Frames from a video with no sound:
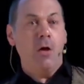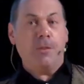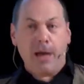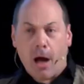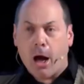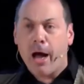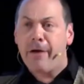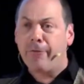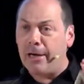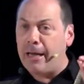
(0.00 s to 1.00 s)
The
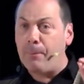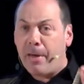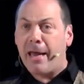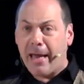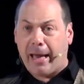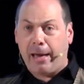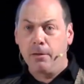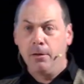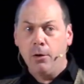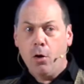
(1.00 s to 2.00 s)
irony
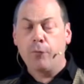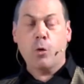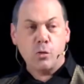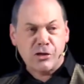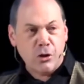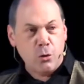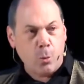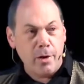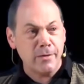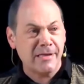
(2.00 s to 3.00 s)
being, of course, that
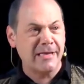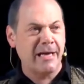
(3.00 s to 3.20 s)
Wilson